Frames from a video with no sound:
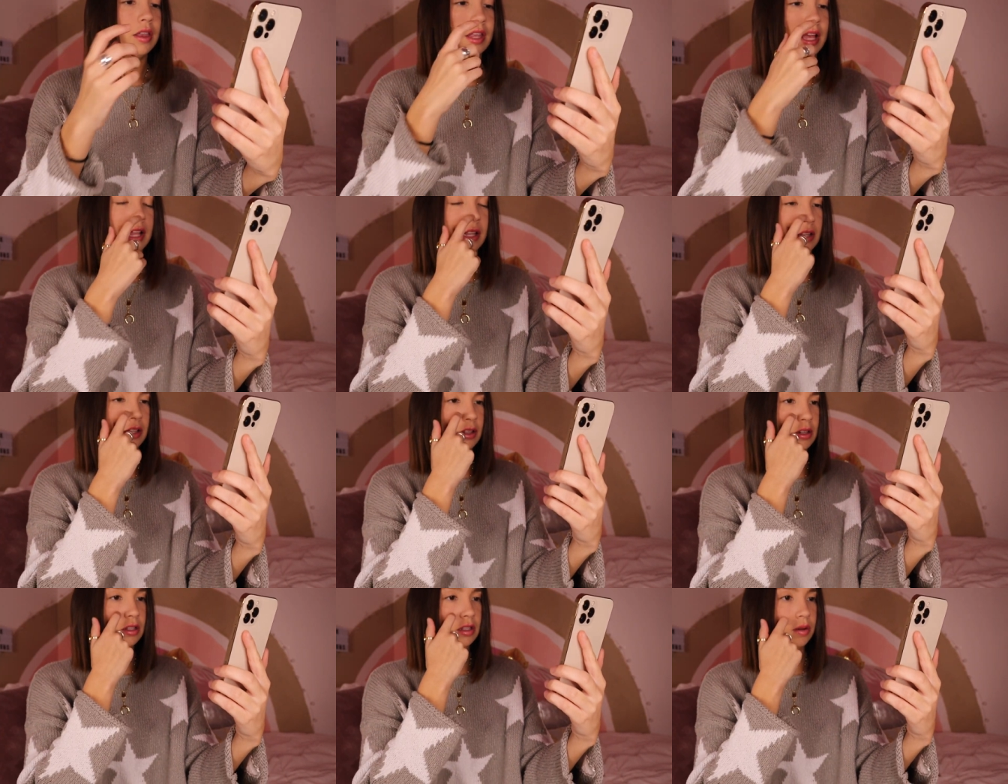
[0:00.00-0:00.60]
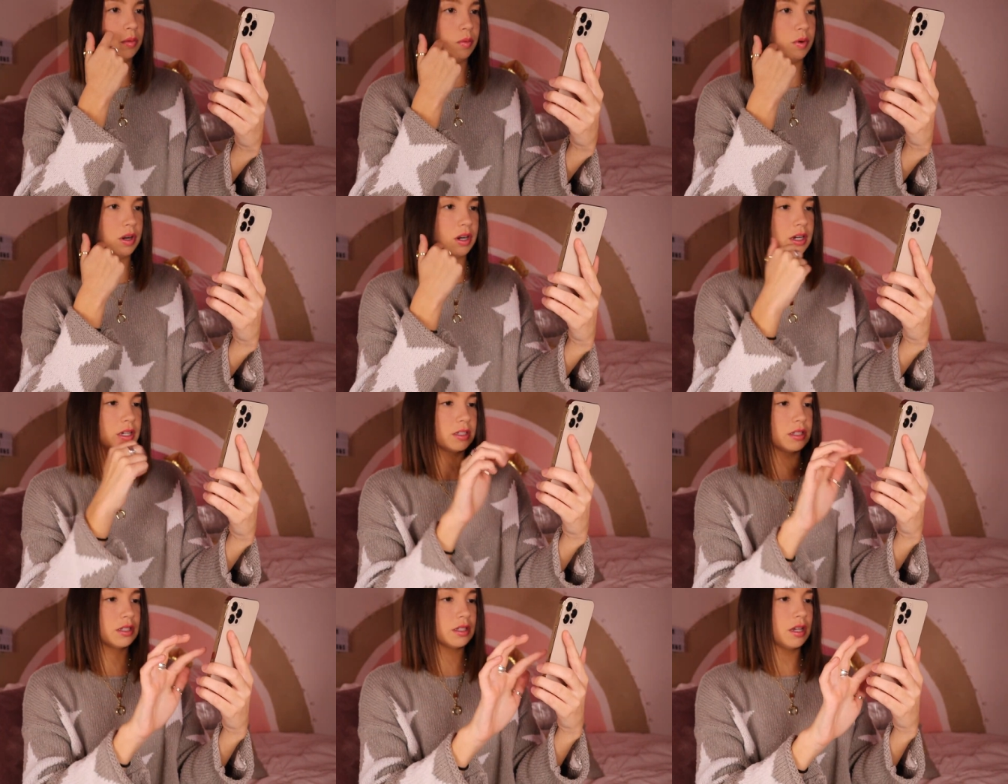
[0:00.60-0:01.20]
that literally
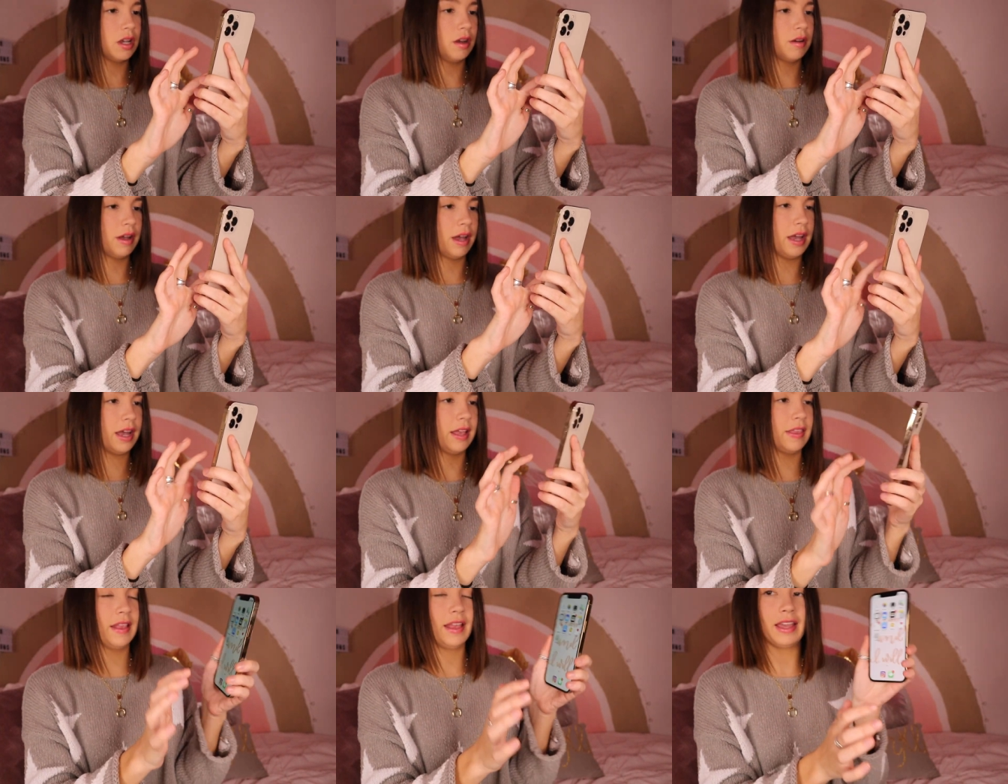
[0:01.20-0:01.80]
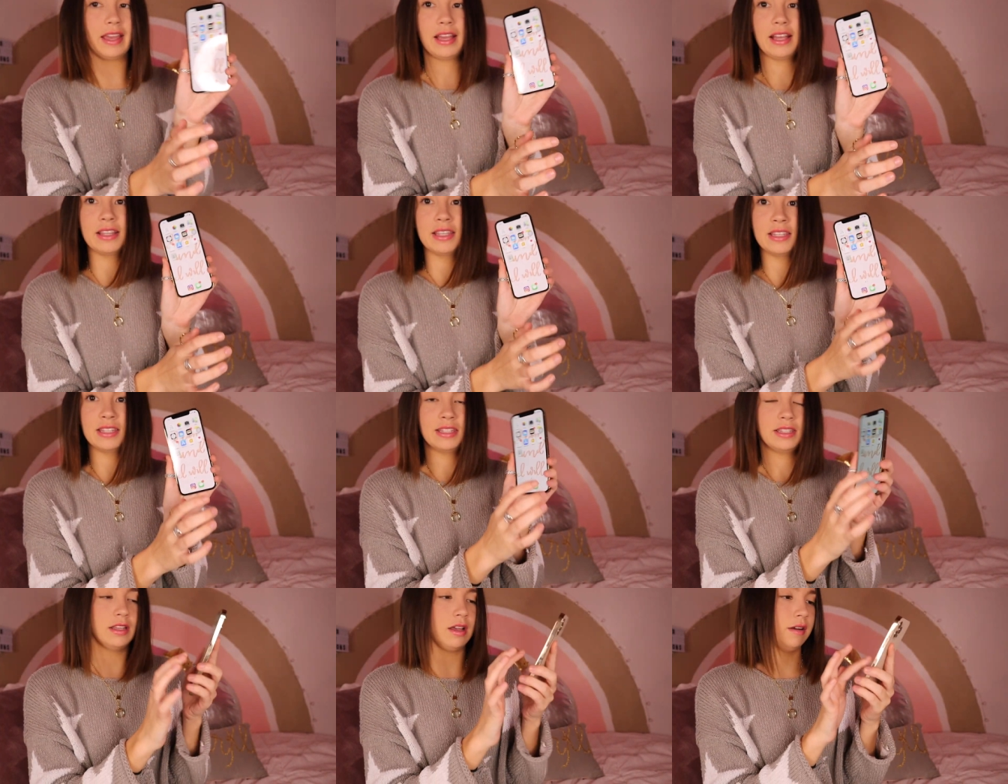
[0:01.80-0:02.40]
worked. Okay, and like
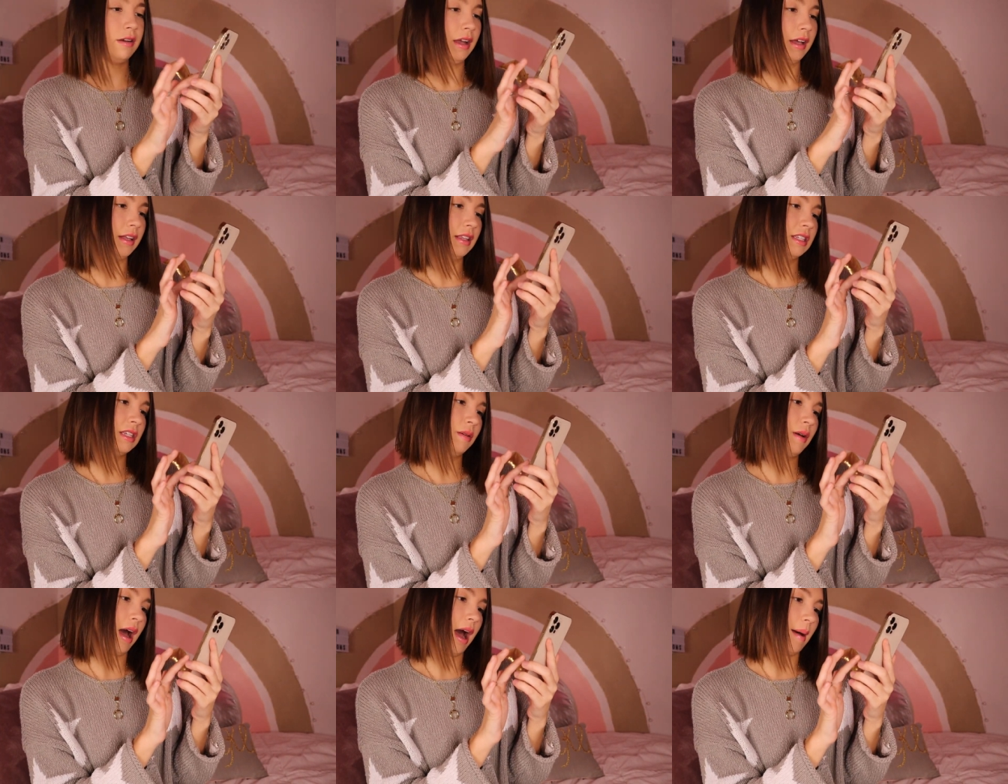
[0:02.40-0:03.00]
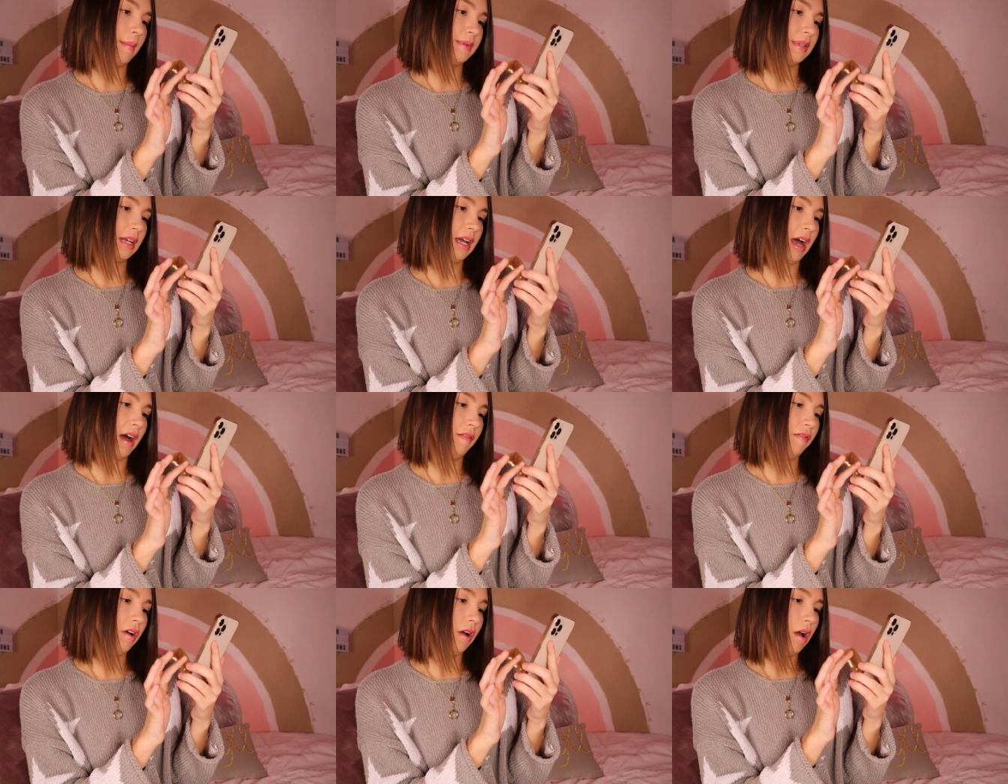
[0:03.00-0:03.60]
it's, okay, let's see what apps I
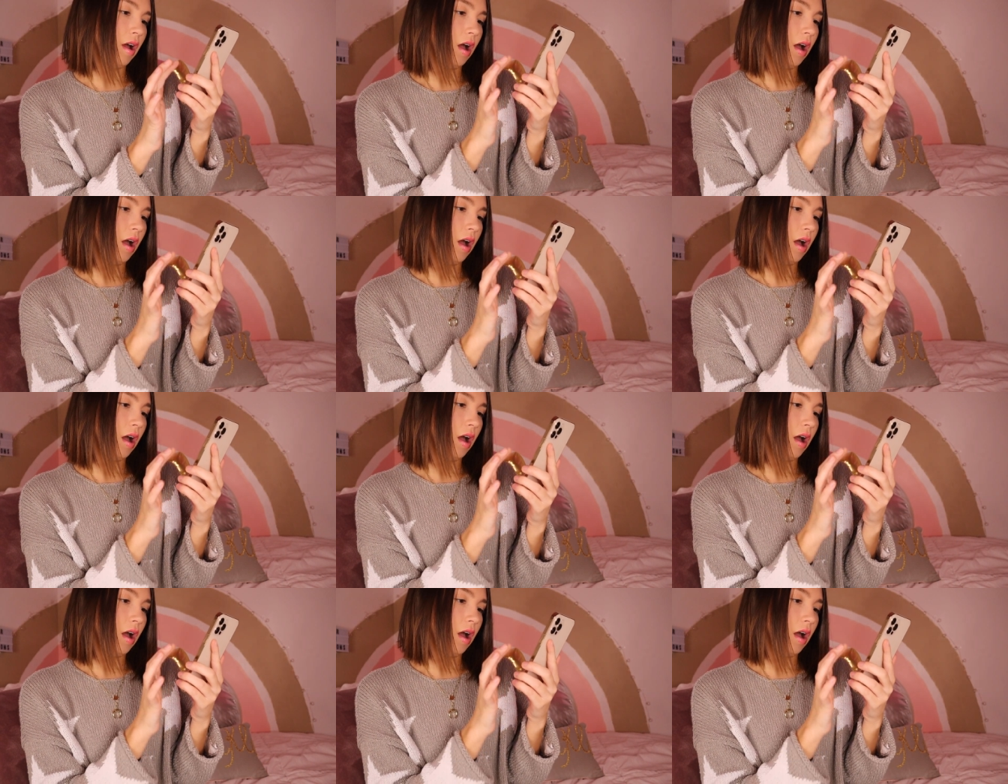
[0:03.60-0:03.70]
have.